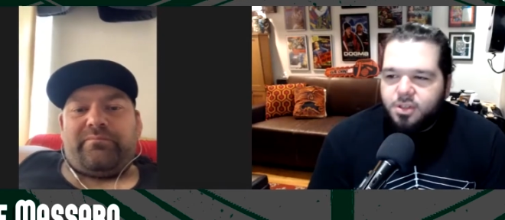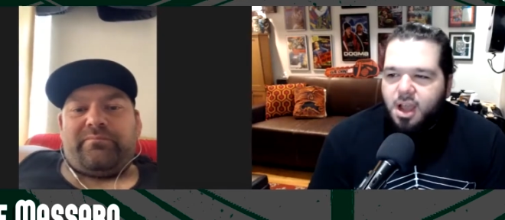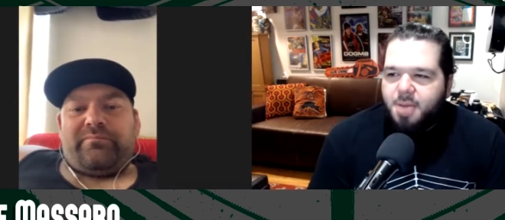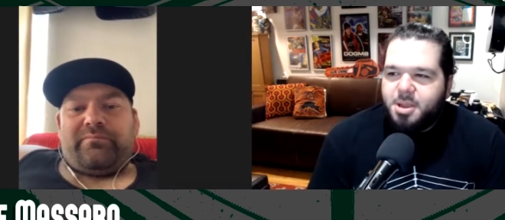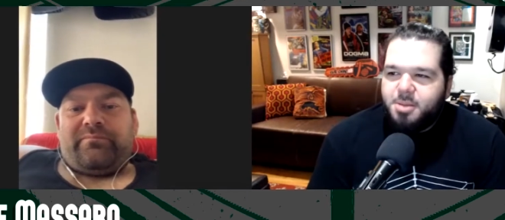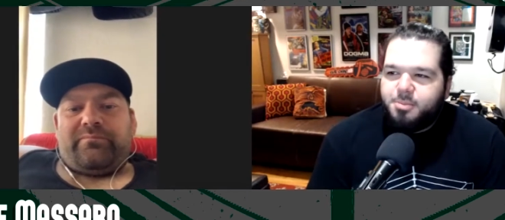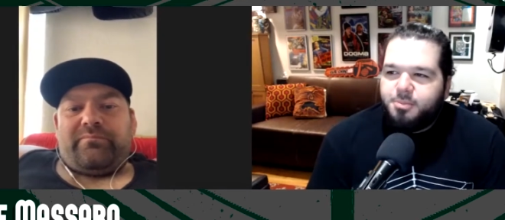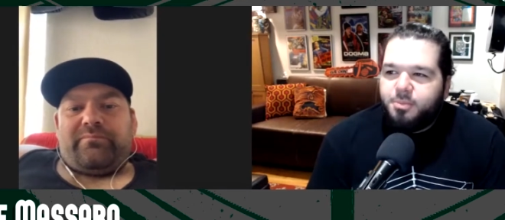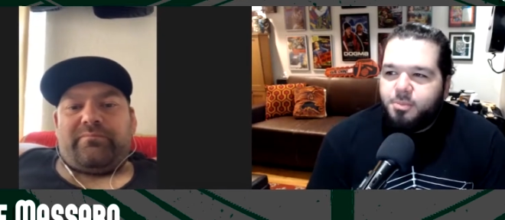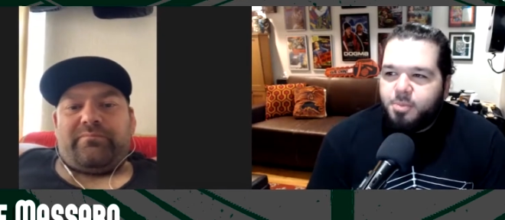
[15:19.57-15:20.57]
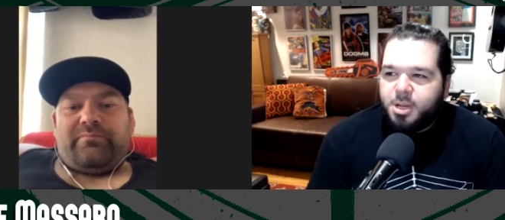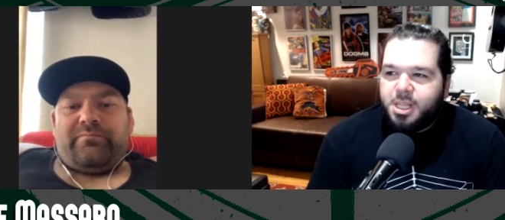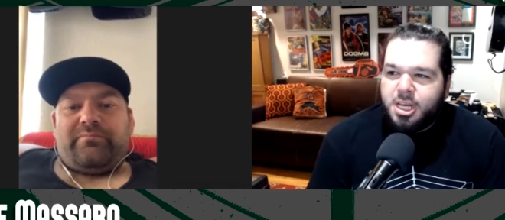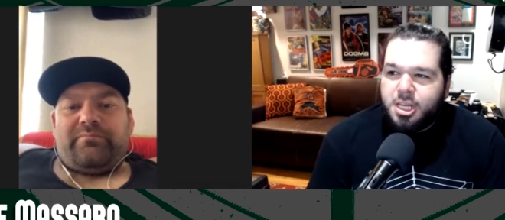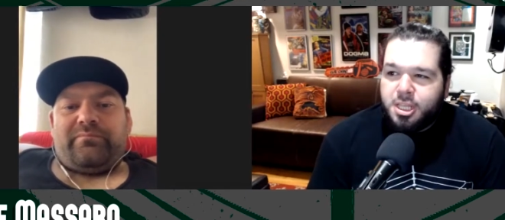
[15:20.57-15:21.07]
Speaker 1: i mean but
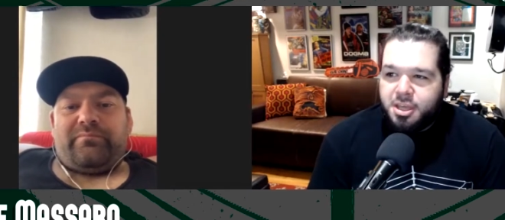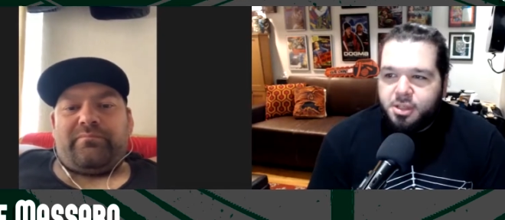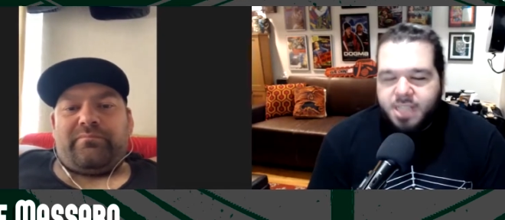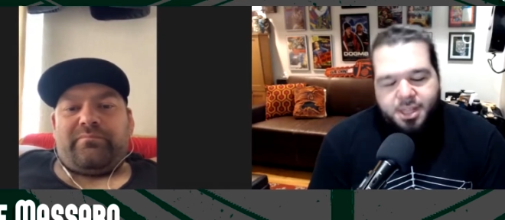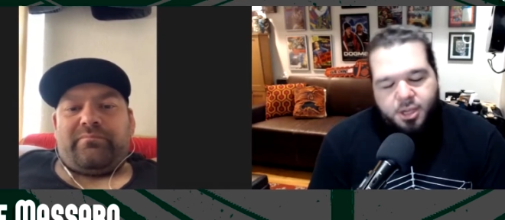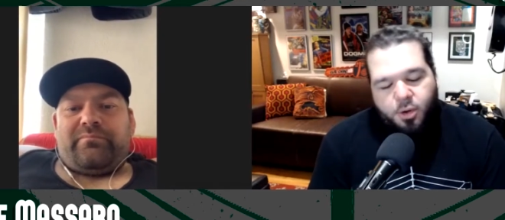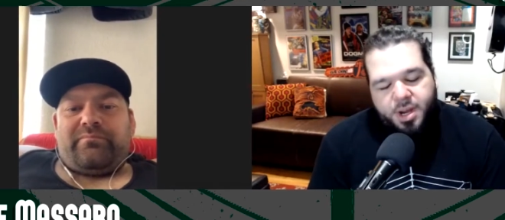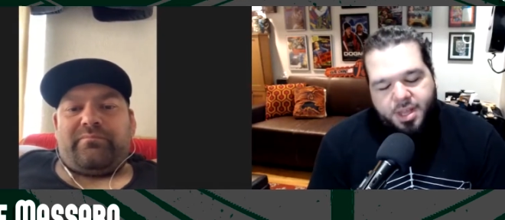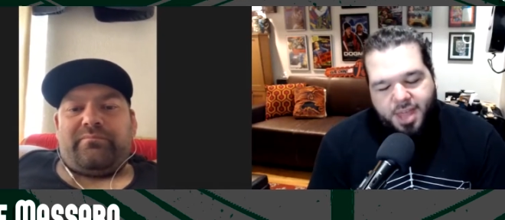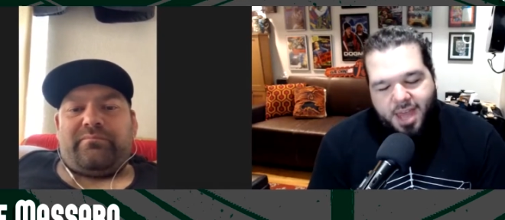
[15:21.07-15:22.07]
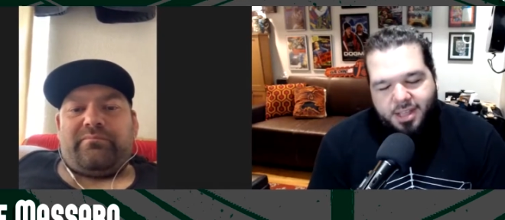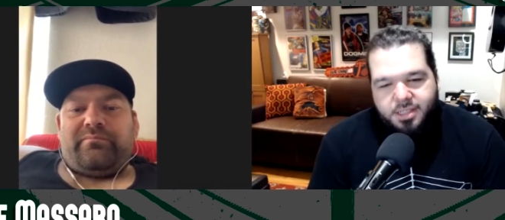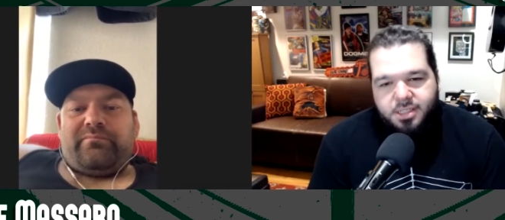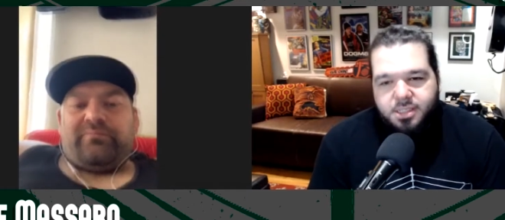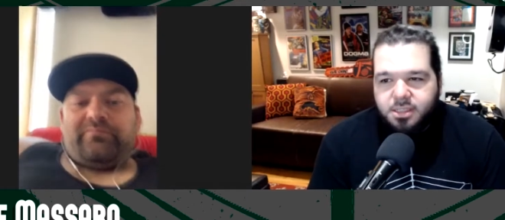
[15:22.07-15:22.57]
then the other side of the coin of that
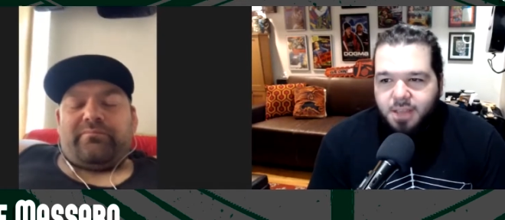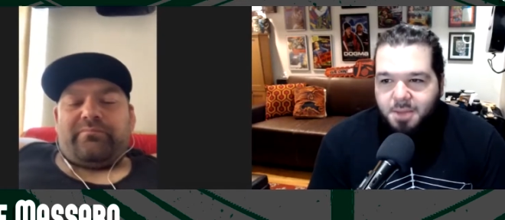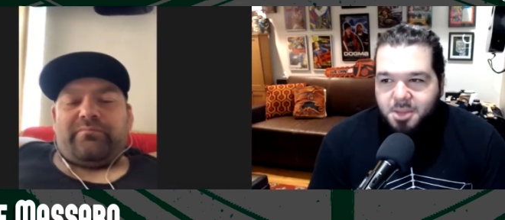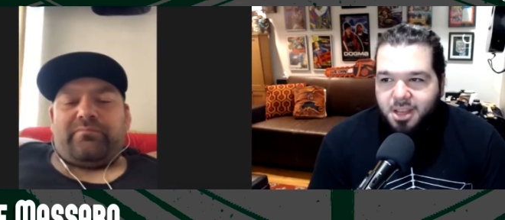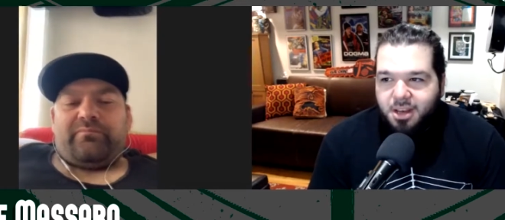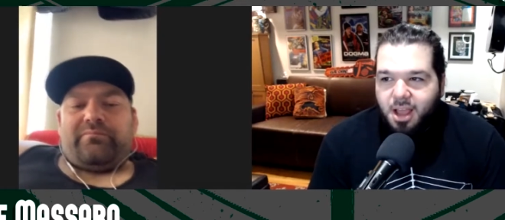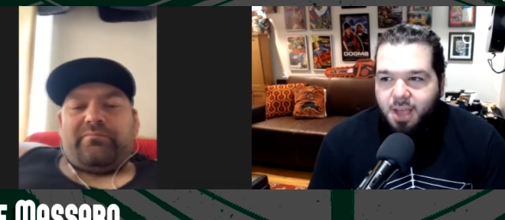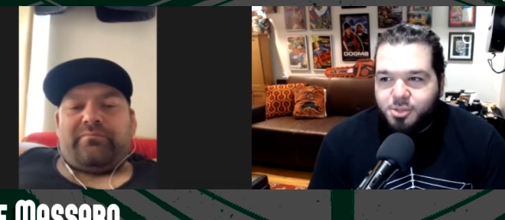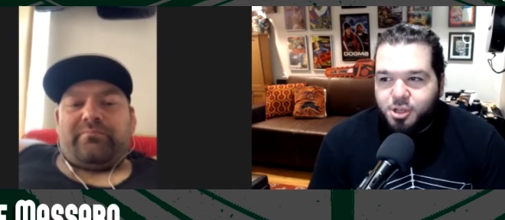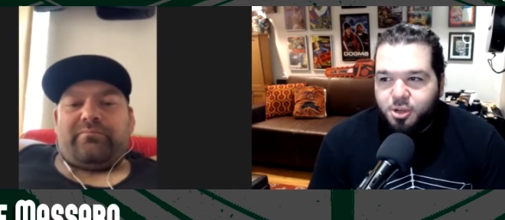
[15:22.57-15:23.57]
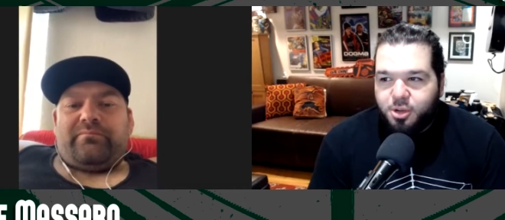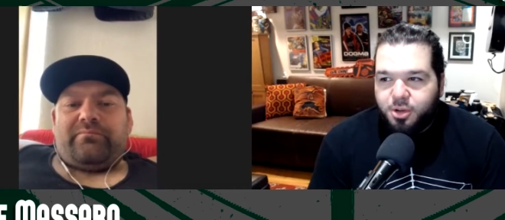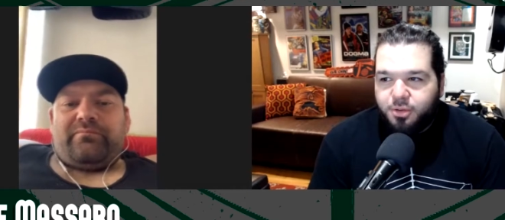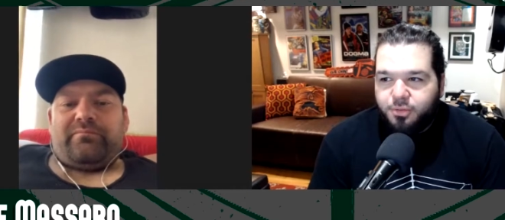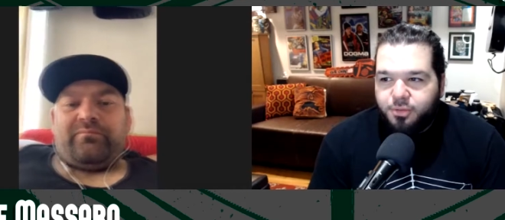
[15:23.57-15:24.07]
is i mean i'm sure you would
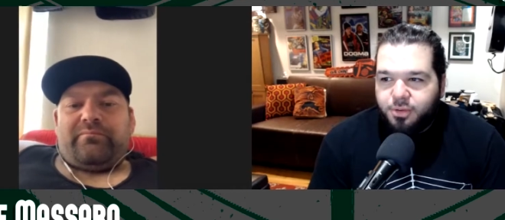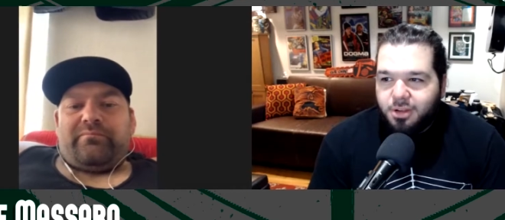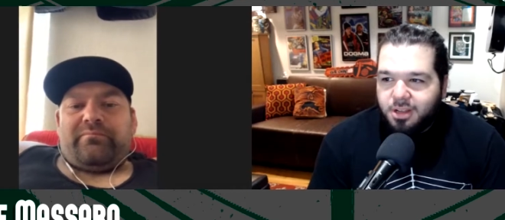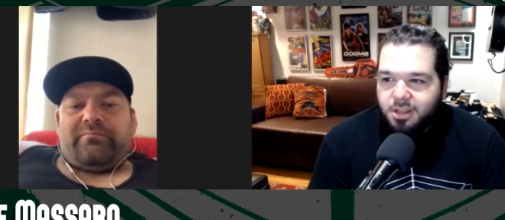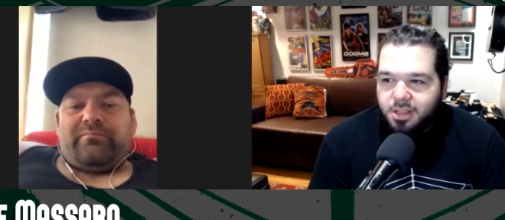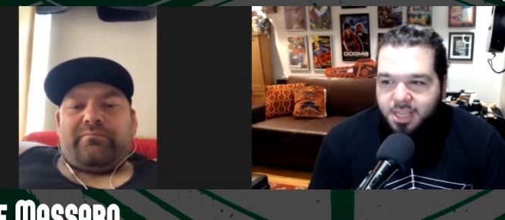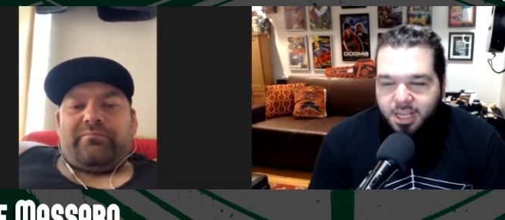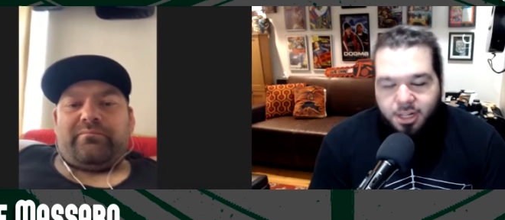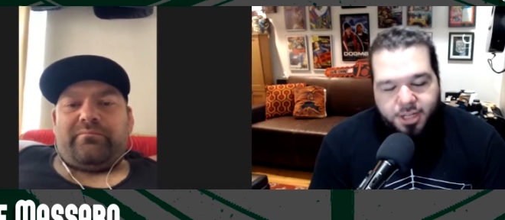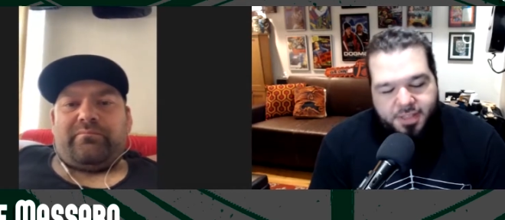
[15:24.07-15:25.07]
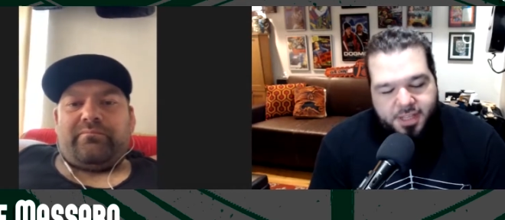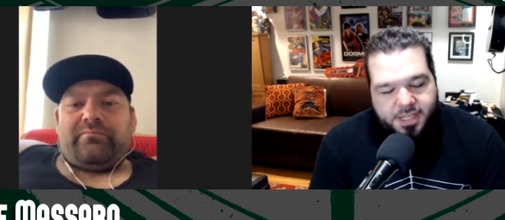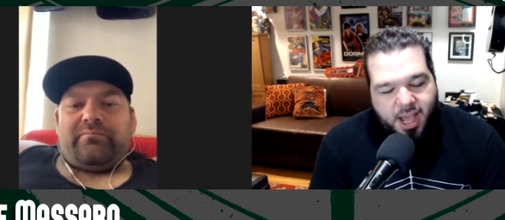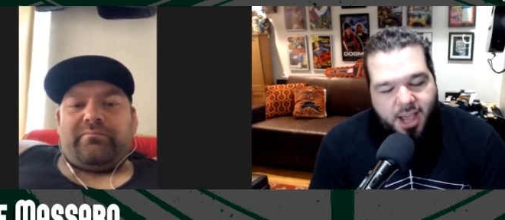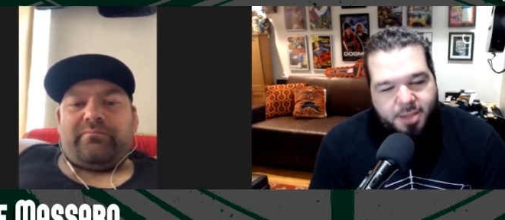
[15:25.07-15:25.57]
have killed at the
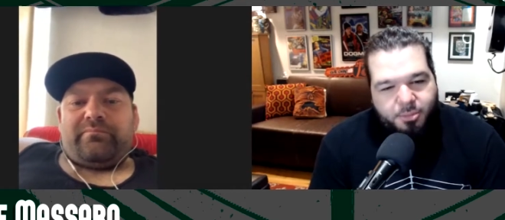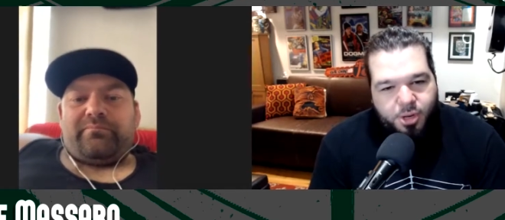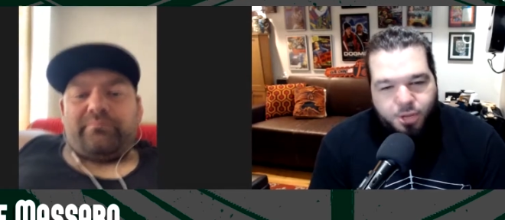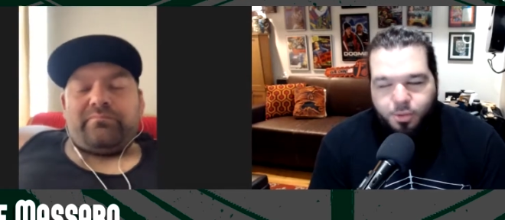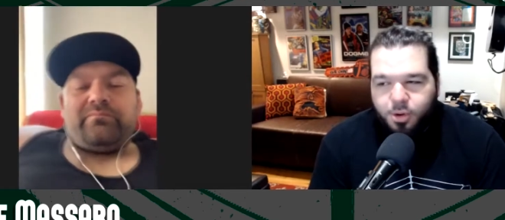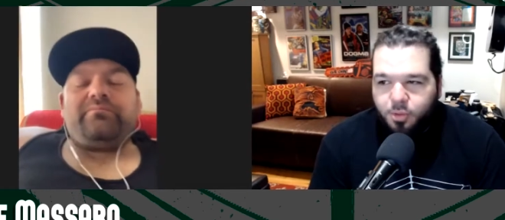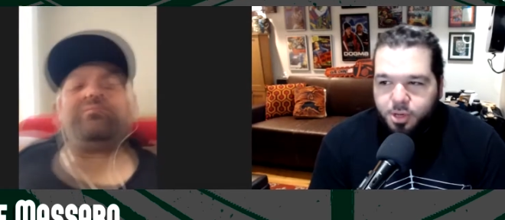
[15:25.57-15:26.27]
time when you were when